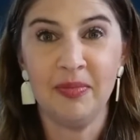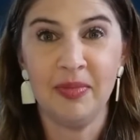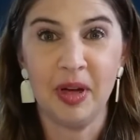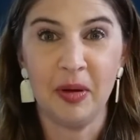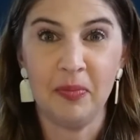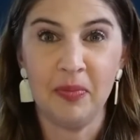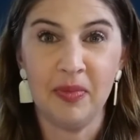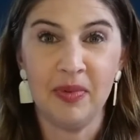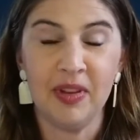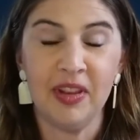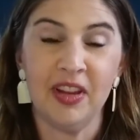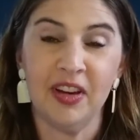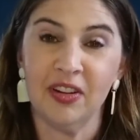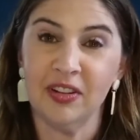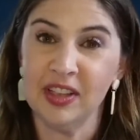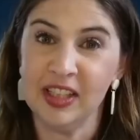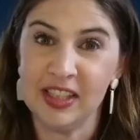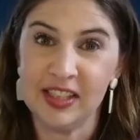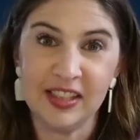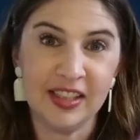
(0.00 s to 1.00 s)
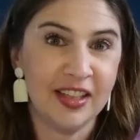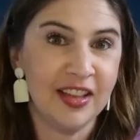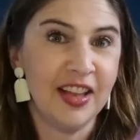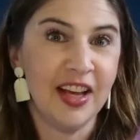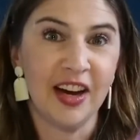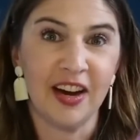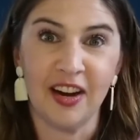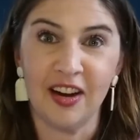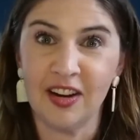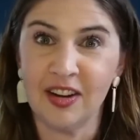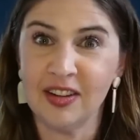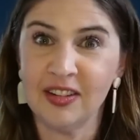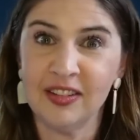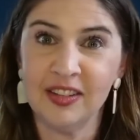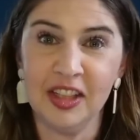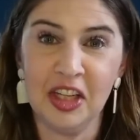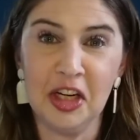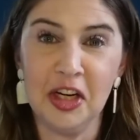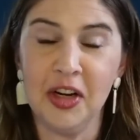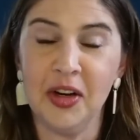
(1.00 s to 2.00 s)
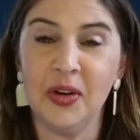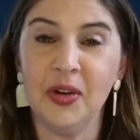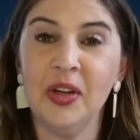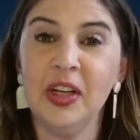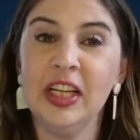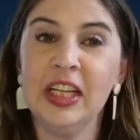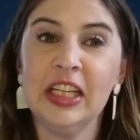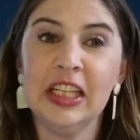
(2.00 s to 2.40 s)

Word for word: Um, they're listed there, you know,